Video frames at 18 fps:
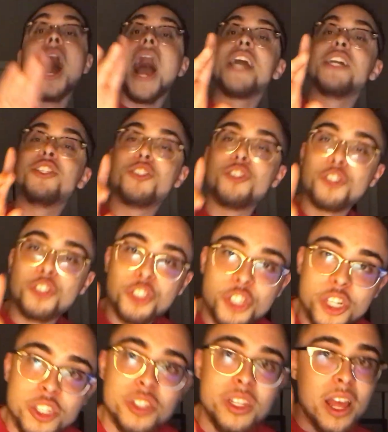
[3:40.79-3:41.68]
I'm
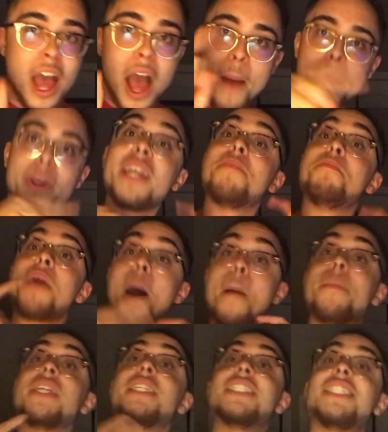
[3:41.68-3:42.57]

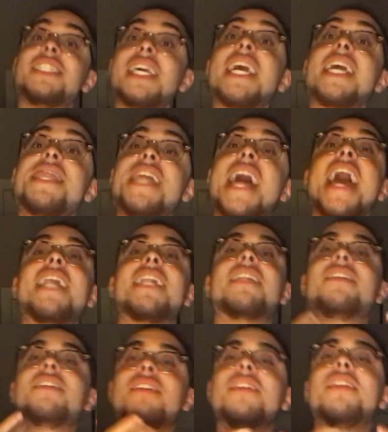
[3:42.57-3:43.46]
gonna say
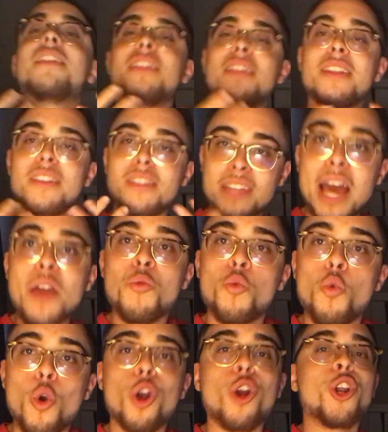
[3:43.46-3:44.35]
that
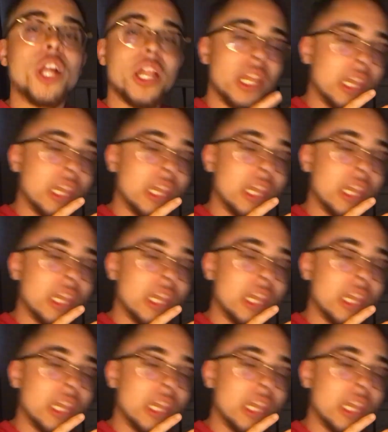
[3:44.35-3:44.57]
word